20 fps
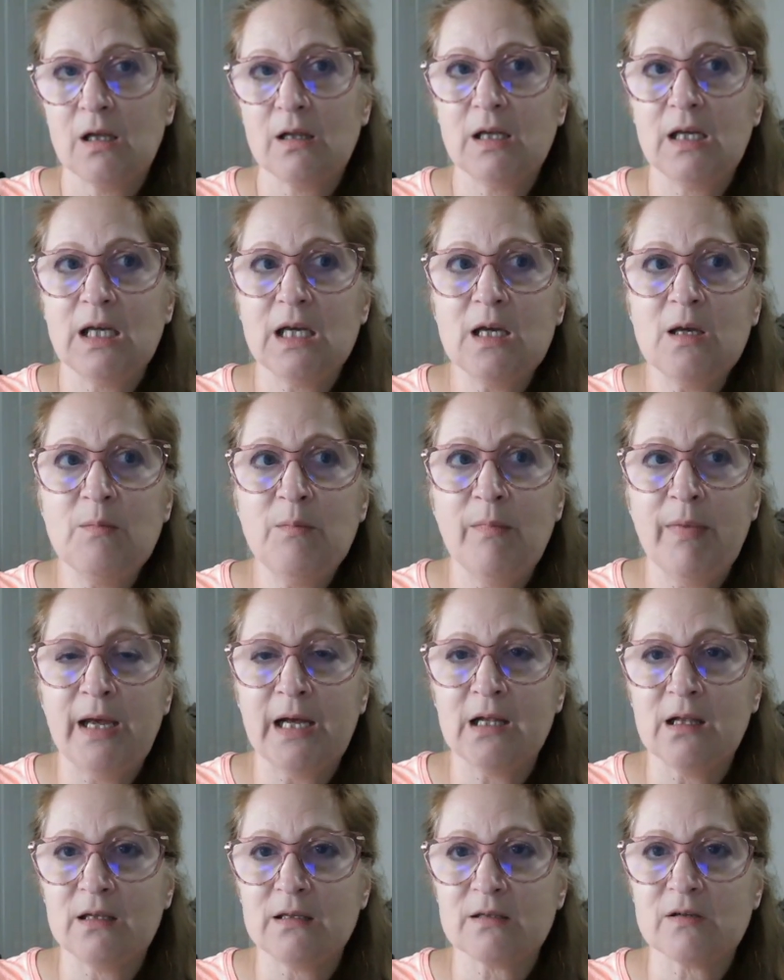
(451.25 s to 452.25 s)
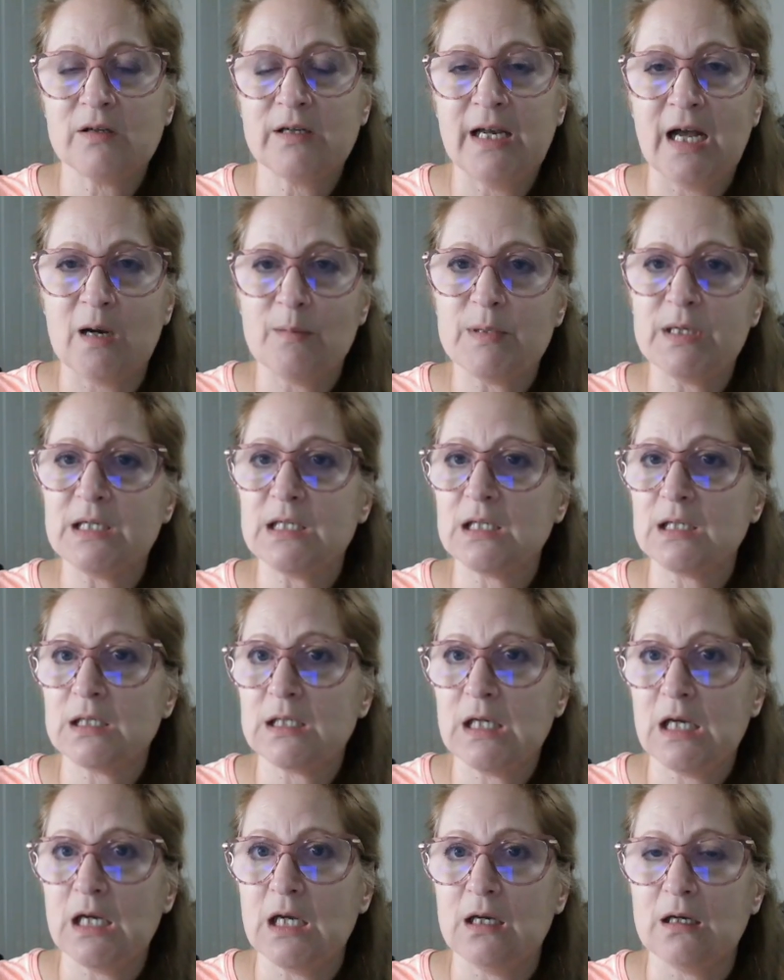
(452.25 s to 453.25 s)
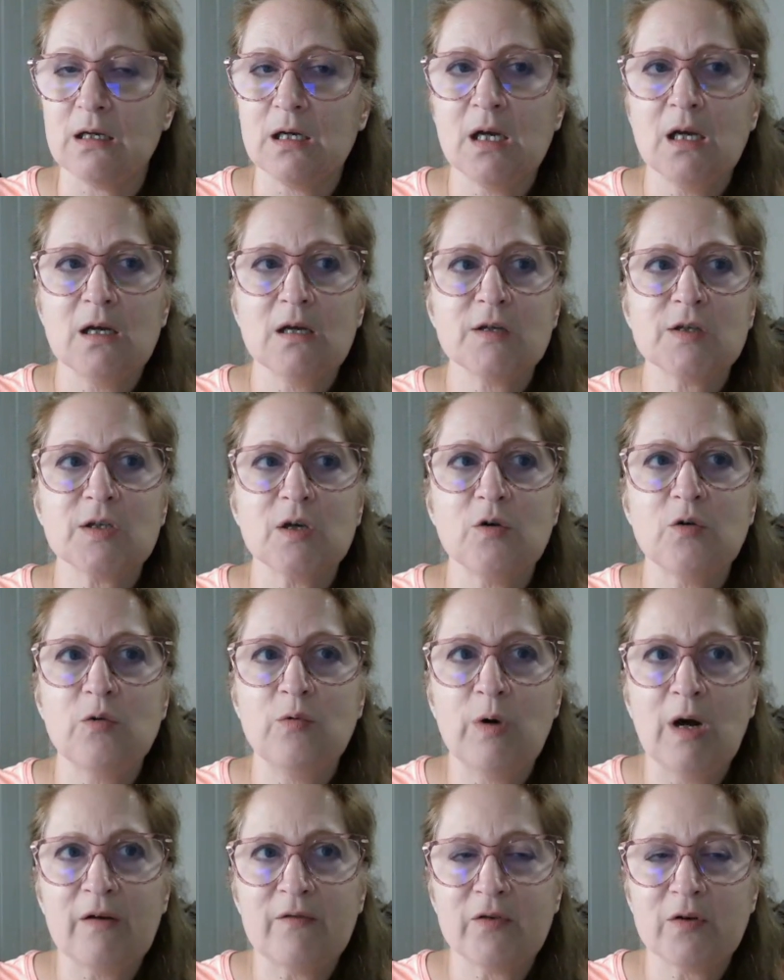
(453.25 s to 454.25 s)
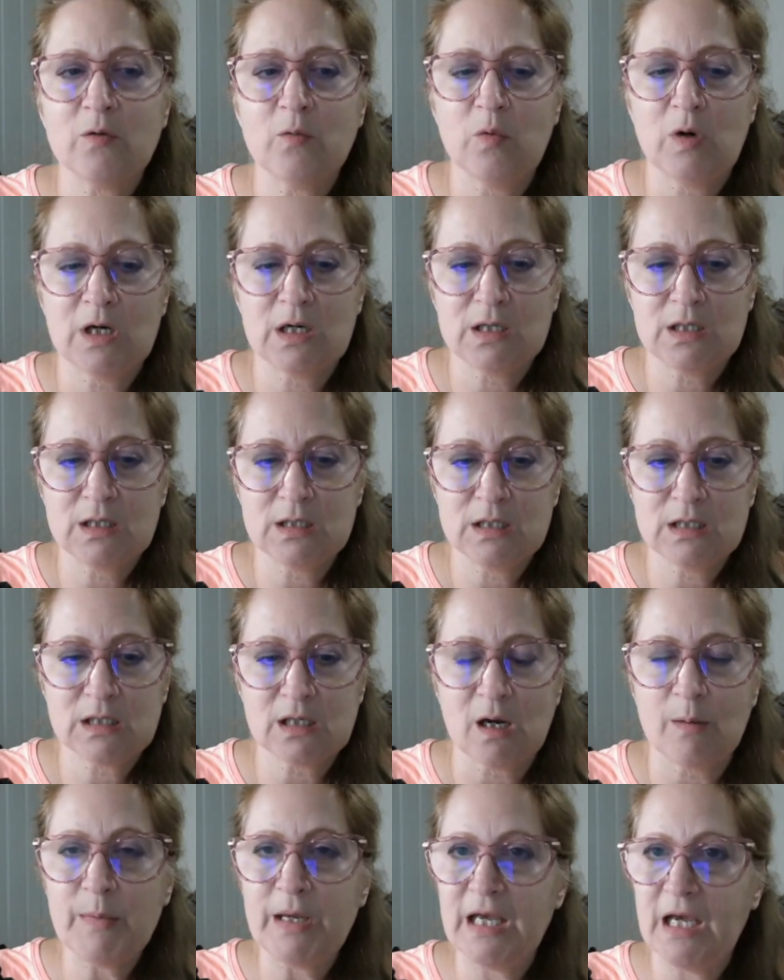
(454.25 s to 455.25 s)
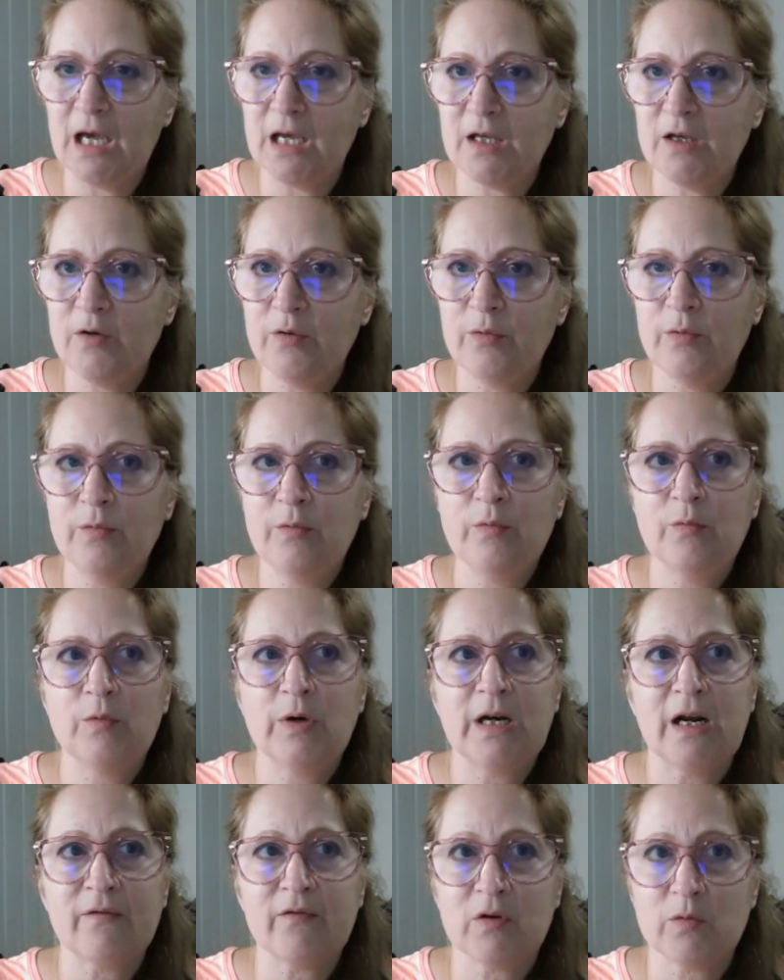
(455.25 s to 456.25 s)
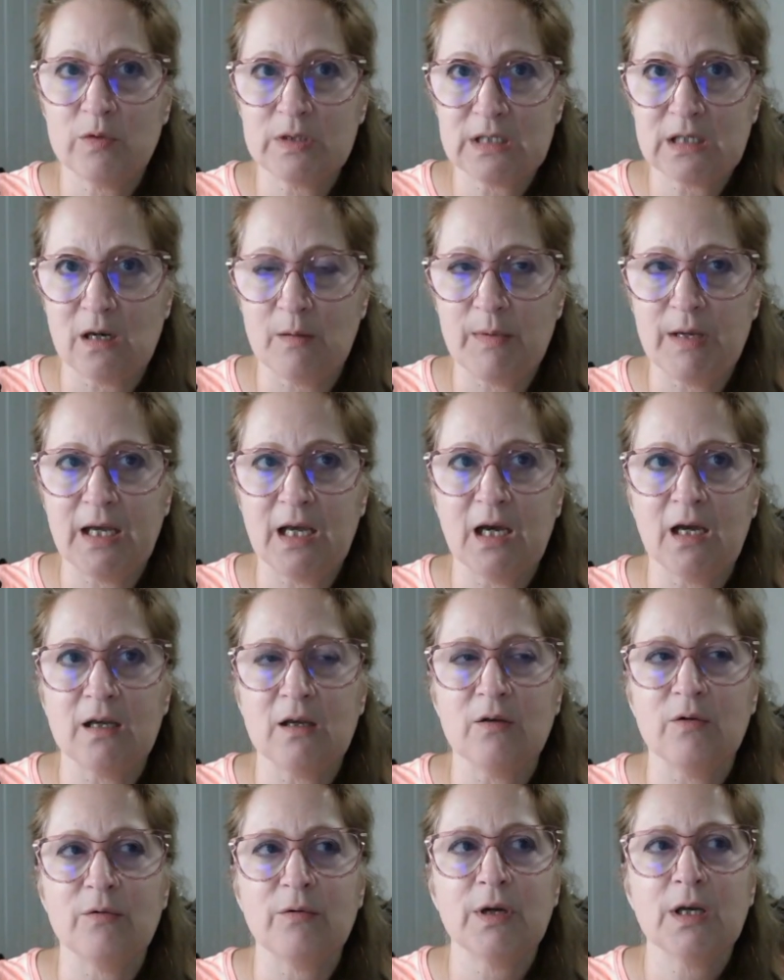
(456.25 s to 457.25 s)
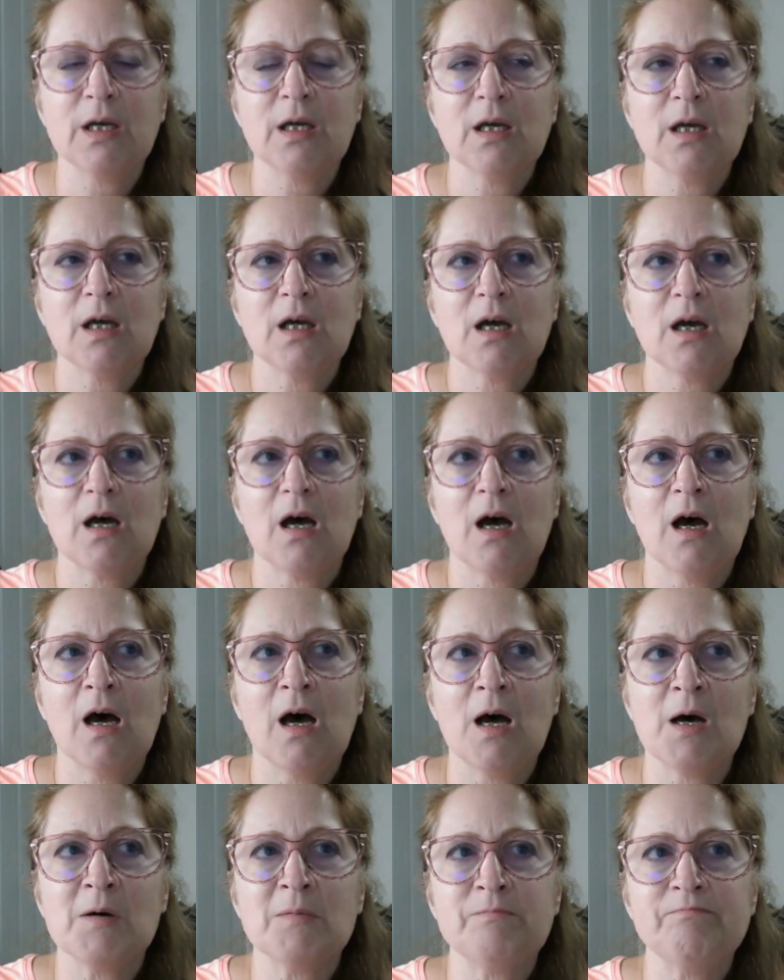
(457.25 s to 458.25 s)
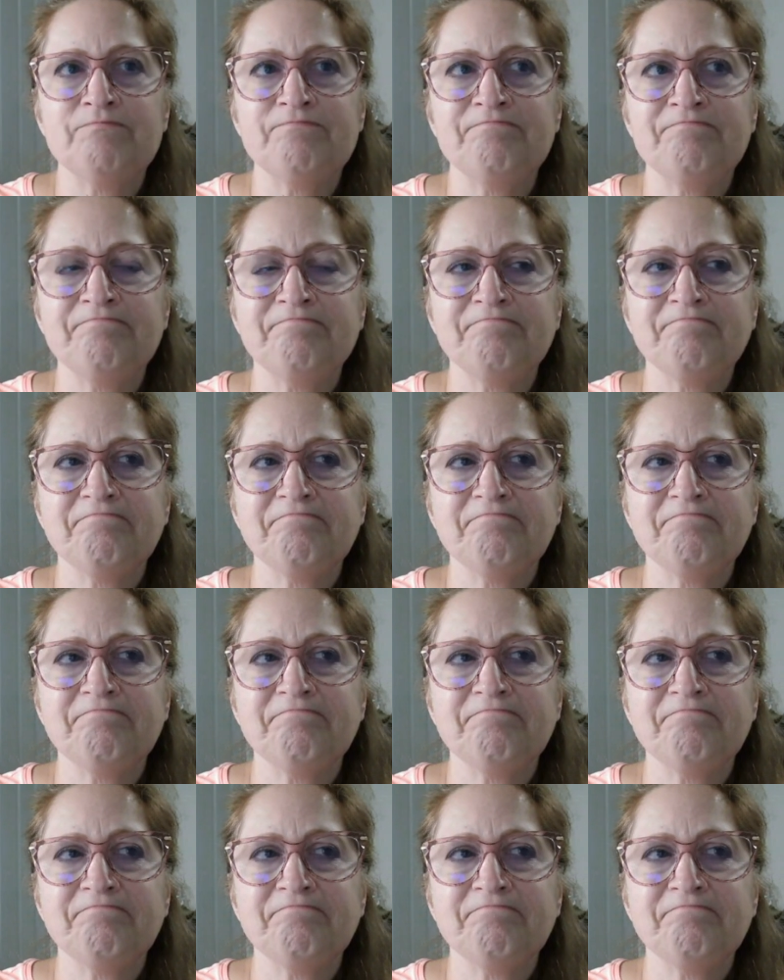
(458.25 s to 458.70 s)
The imbalance could not be sustained. So whoever was coming at you, whatever was coming at you, um,